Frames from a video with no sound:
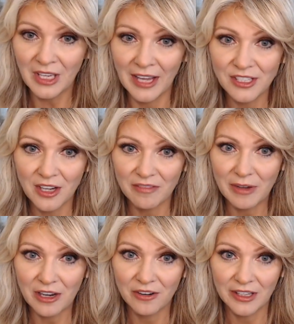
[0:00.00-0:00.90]
I took off
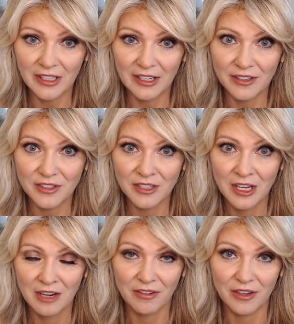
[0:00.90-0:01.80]
my acrylic nails
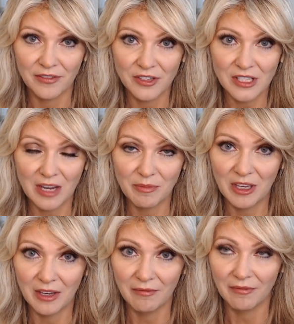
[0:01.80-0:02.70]
for the first time
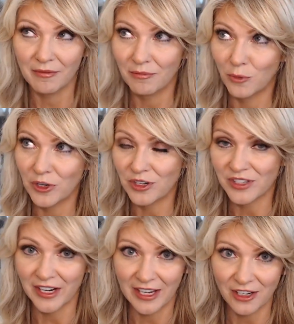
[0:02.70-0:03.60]
in more years
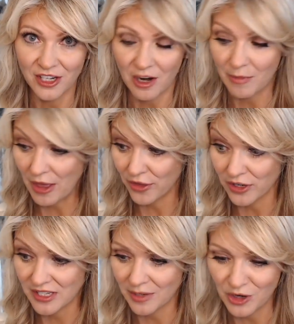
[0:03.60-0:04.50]
than I care to talk about,
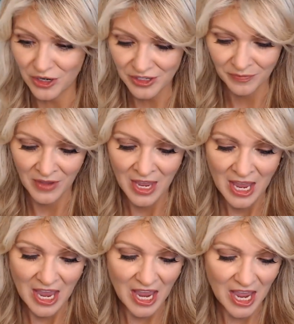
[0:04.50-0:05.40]
30 some years.
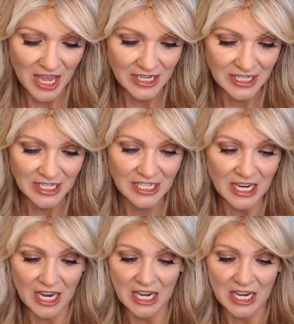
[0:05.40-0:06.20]
And